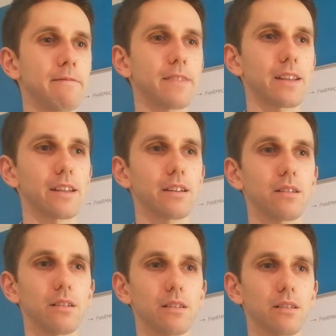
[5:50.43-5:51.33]
like
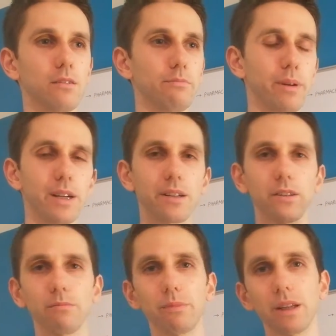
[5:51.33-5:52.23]
uh, comparing
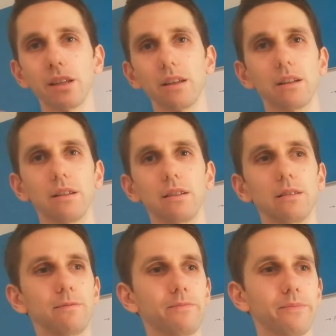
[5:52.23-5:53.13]
to many
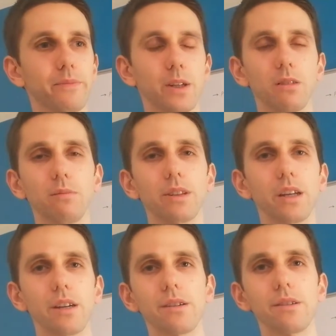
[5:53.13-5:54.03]
um,
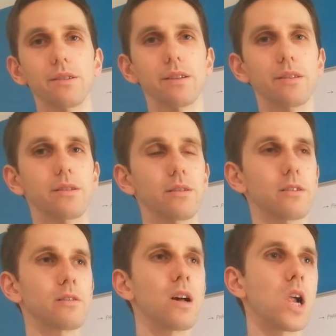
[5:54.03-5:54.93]
recommendations and so
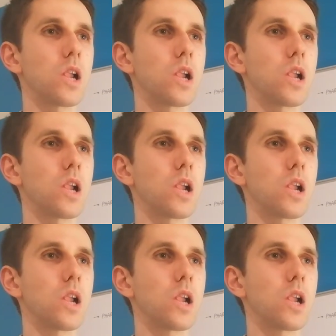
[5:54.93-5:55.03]
on.